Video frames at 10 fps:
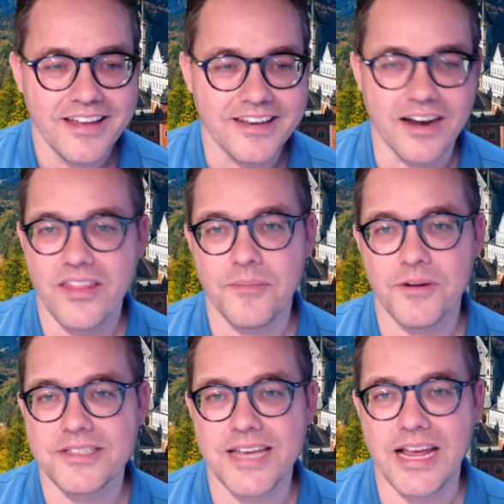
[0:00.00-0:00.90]
none of them
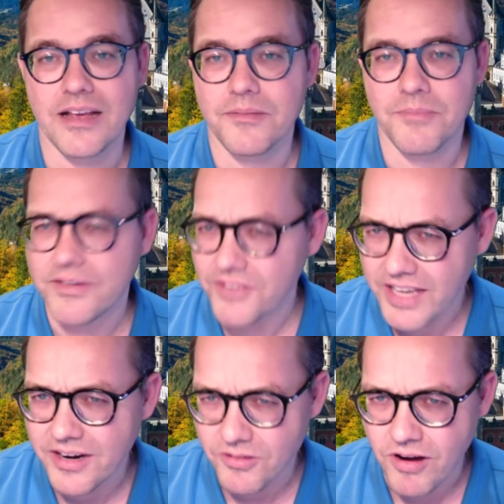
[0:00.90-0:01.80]
are saying, but if you
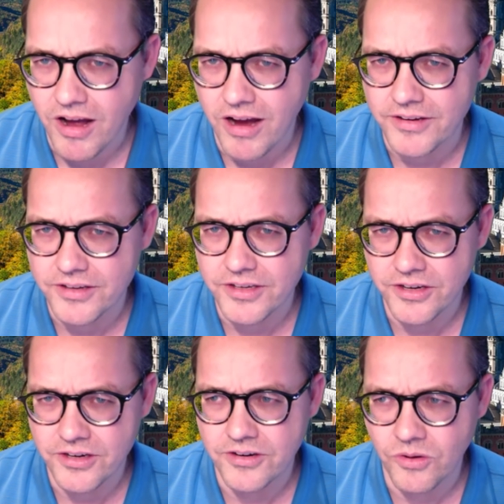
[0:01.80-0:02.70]
get it wrong,
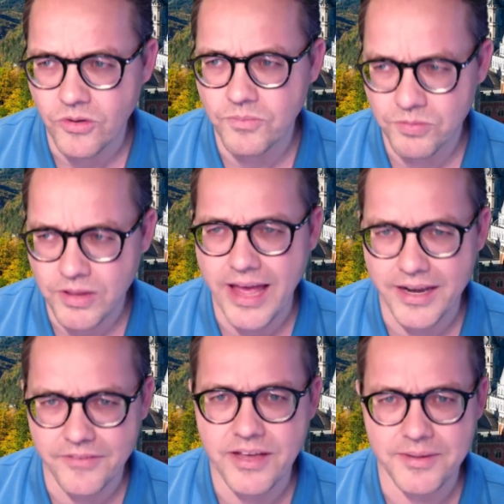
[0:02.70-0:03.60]
your whole
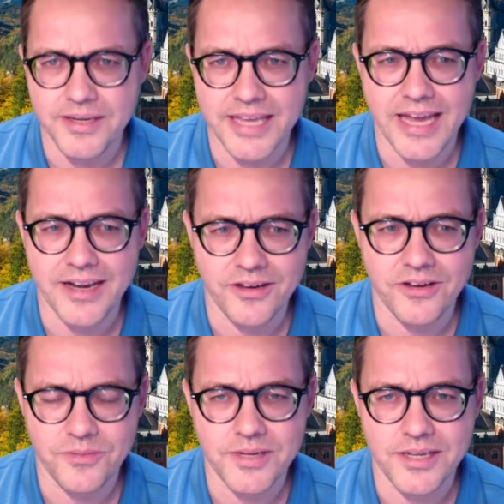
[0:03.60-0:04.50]
plan of coming to Canada
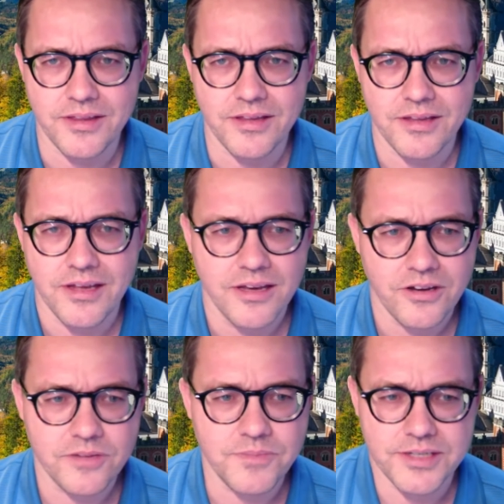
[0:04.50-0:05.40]
could be
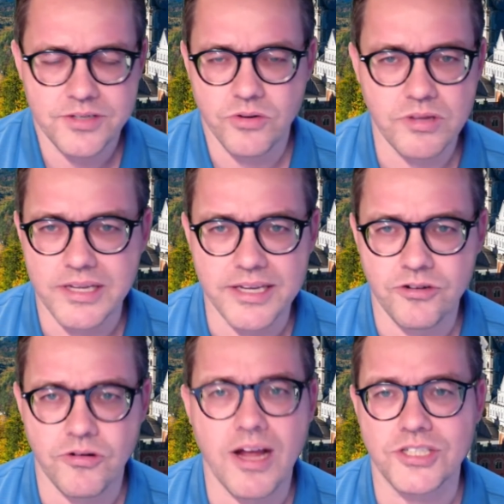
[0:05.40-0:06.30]
could be totally
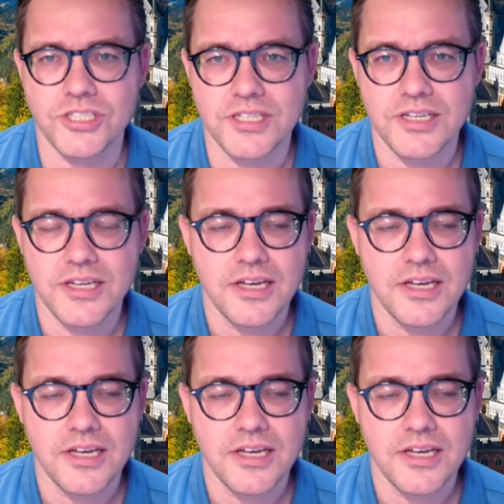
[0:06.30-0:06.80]
crushed.